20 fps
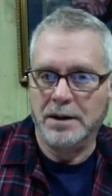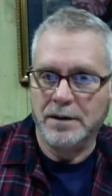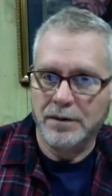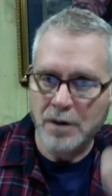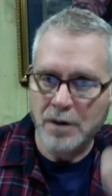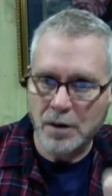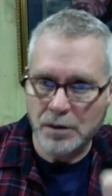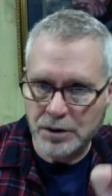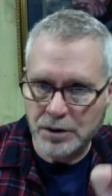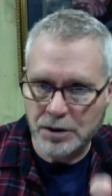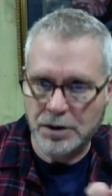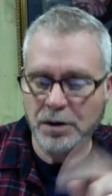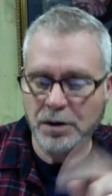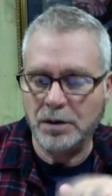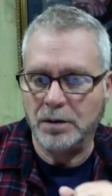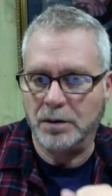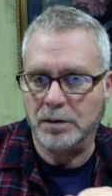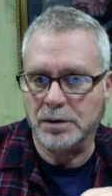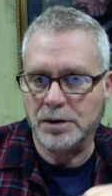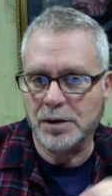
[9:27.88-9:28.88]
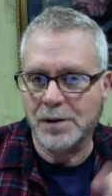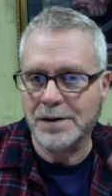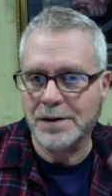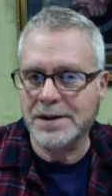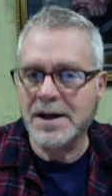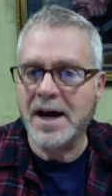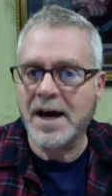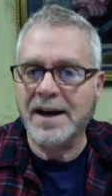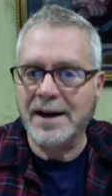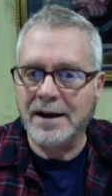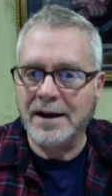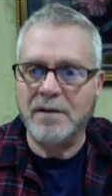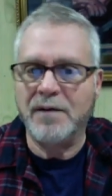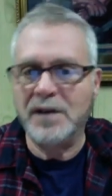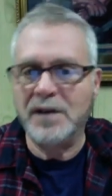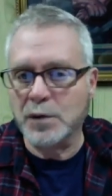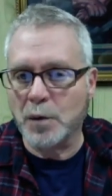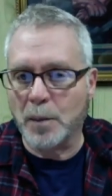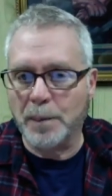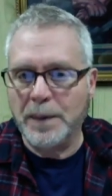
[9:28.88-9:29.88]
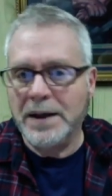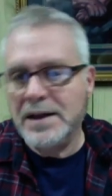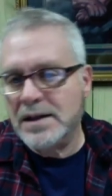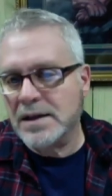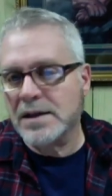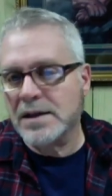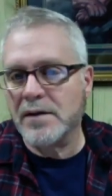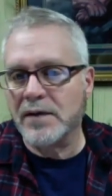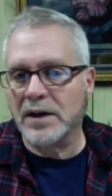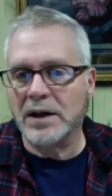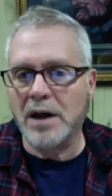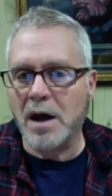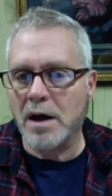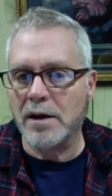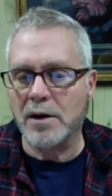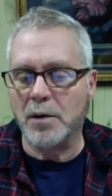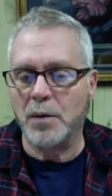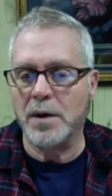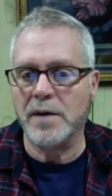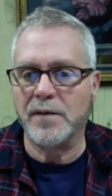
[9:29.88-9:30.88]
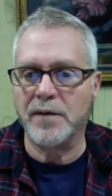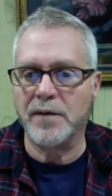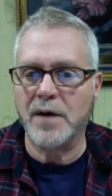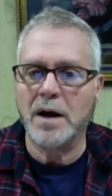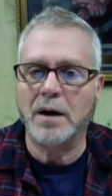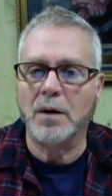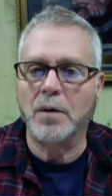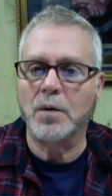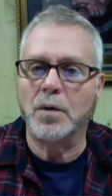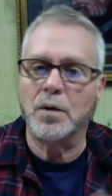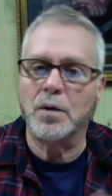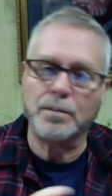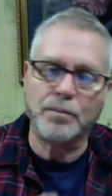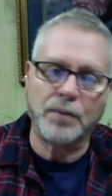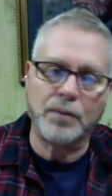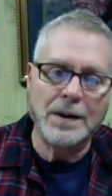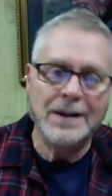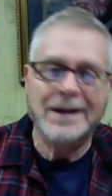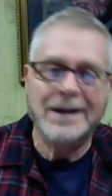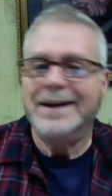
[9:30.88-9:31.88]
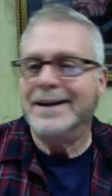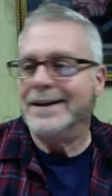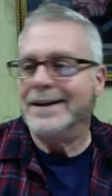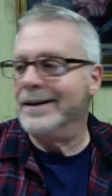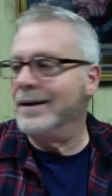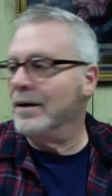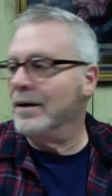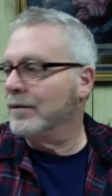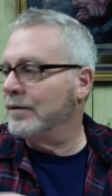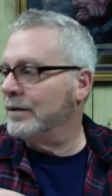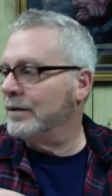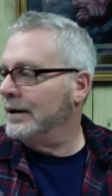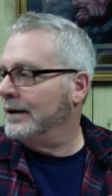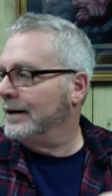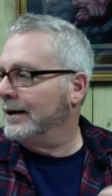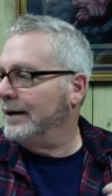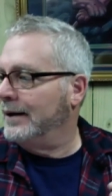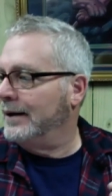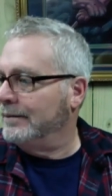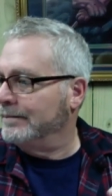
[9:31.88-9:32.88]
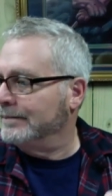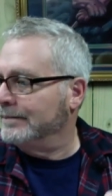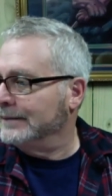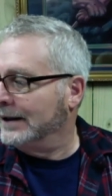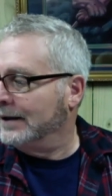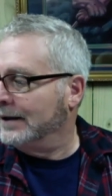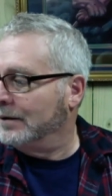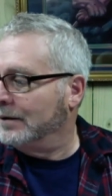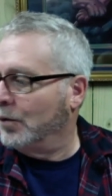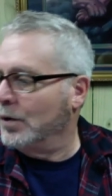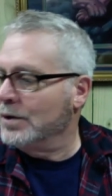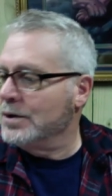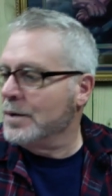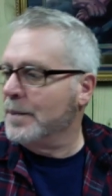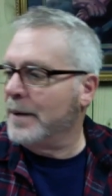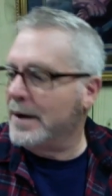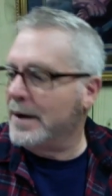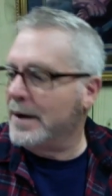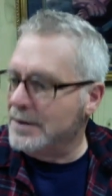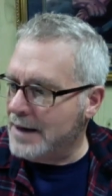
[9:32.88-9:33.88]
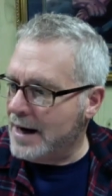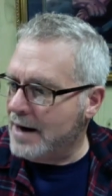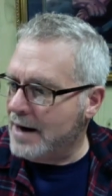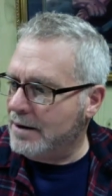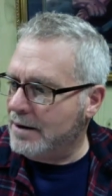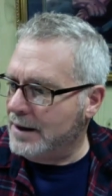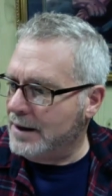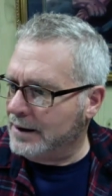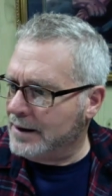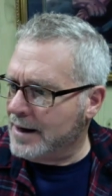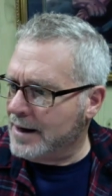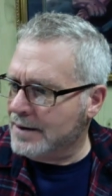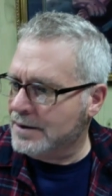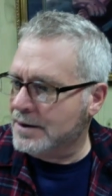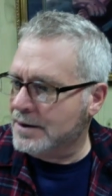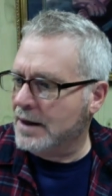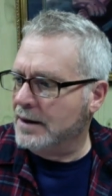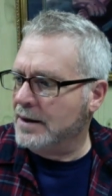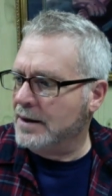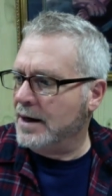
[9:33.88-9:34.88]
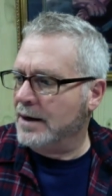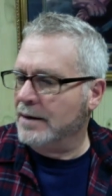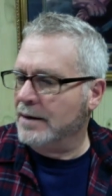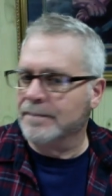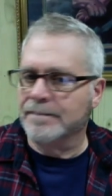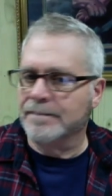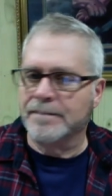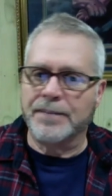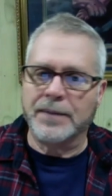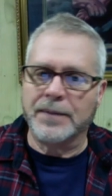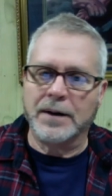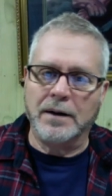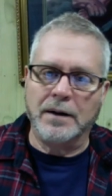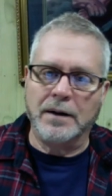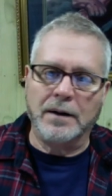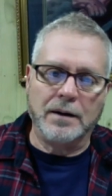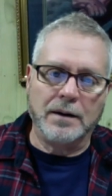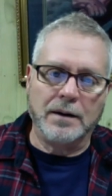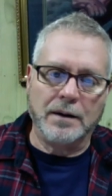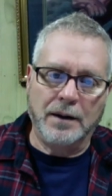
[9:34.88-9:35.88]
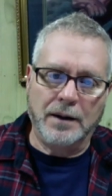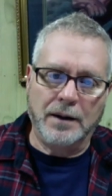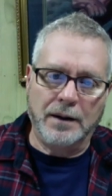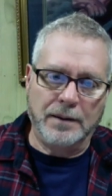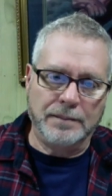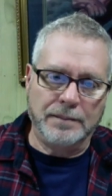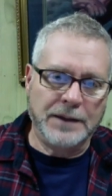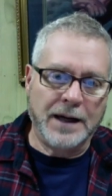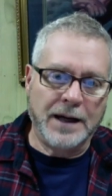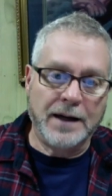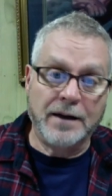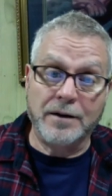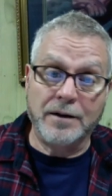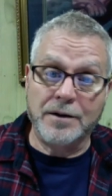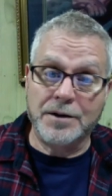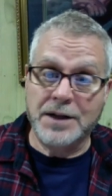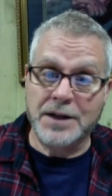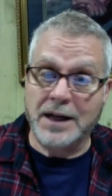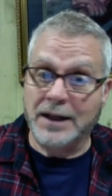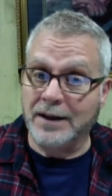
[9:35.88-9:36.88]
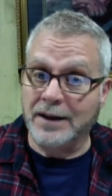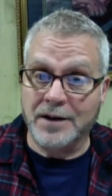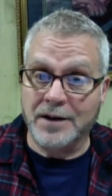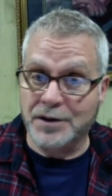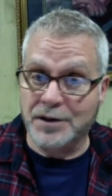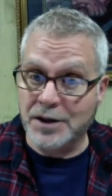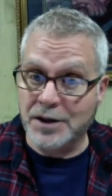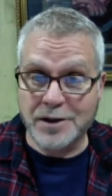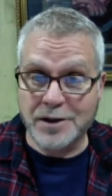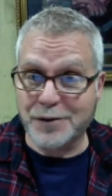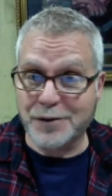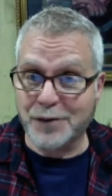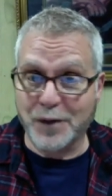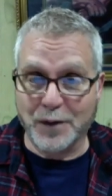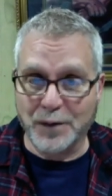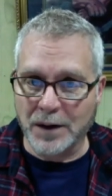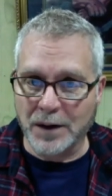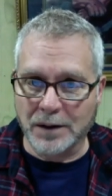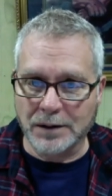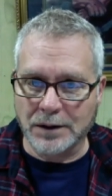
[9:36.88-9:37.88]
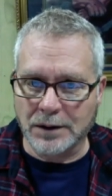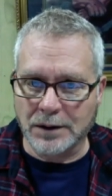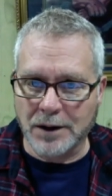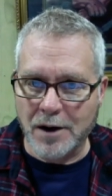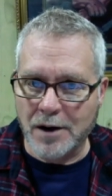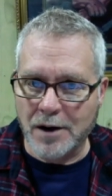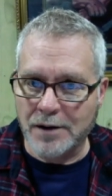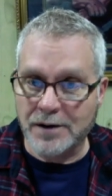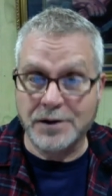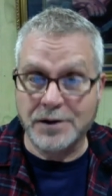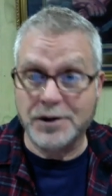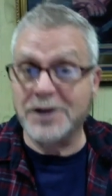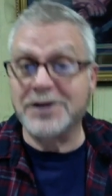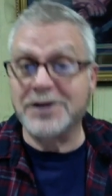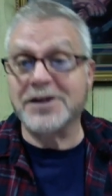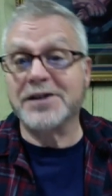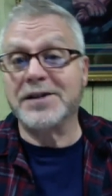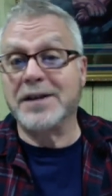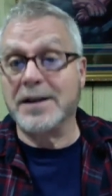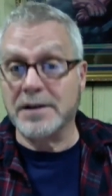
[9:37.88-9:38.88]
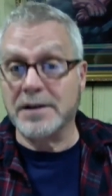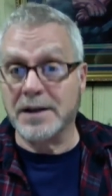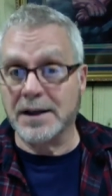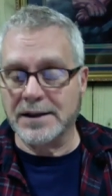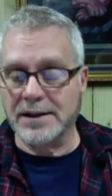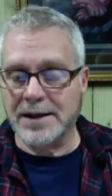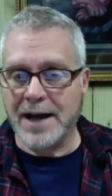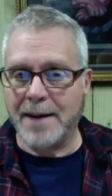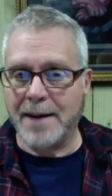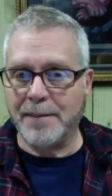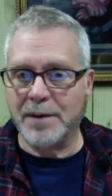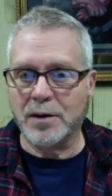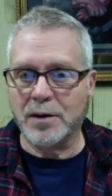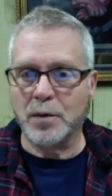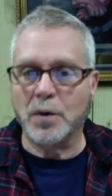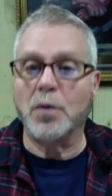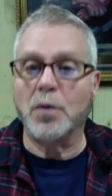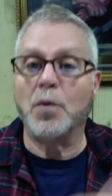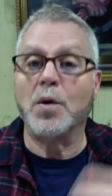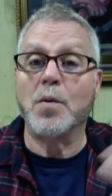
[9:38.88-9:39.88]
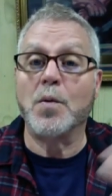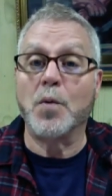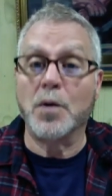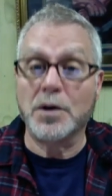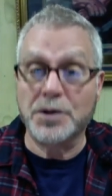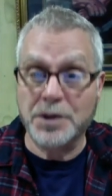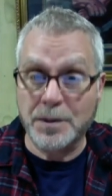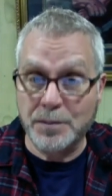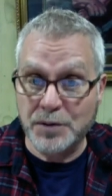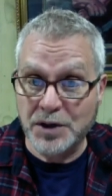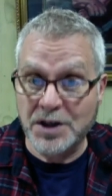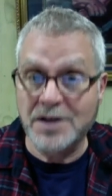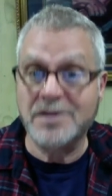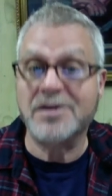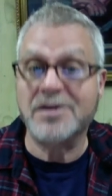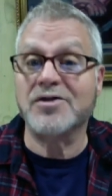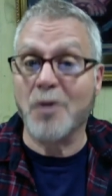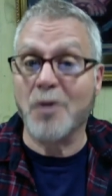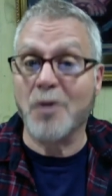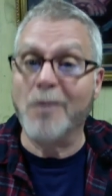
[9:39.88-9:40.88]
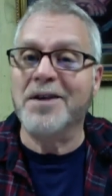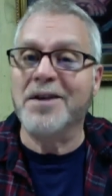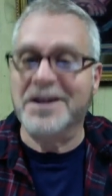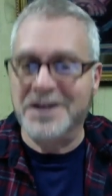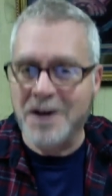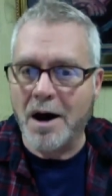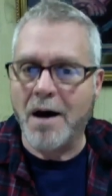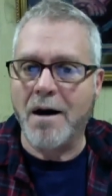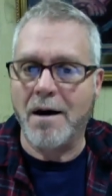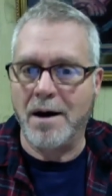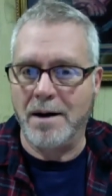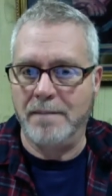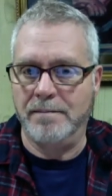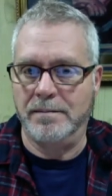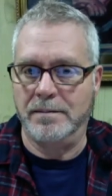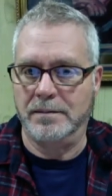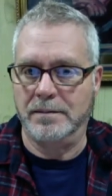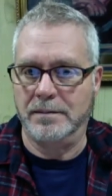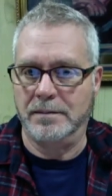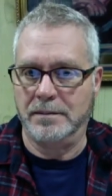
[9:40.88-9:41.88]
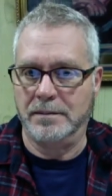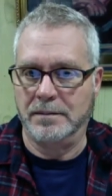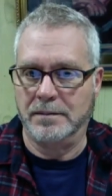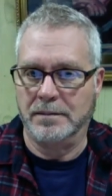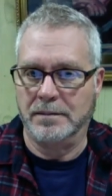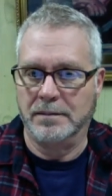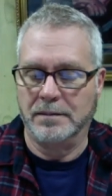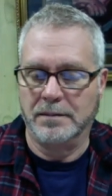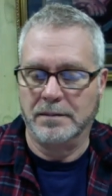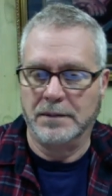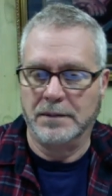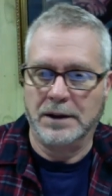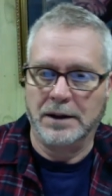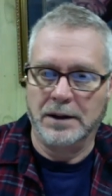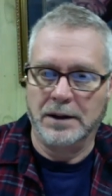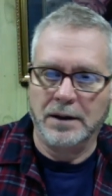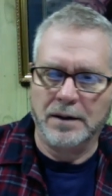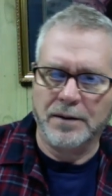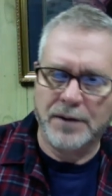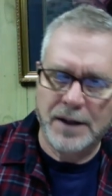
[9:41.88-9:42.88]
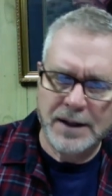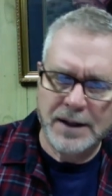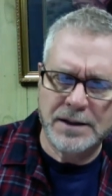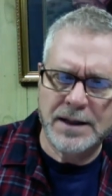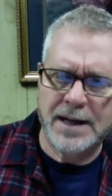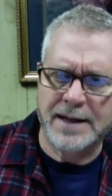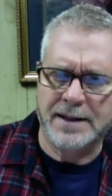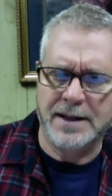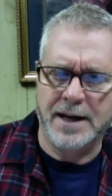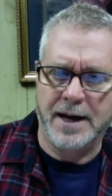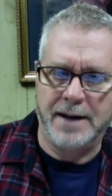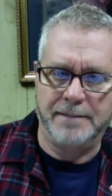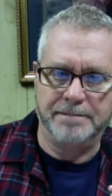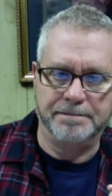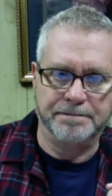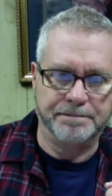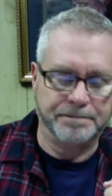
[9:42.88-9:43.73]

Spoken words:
those two. So it's not individual pieces of a law that we follow or, you know, worship on Saturday and not Sunday, not understanding that Jesus fulfilled the law, that Jesus is the Sabbath, we worship Jesus all the time, things like that.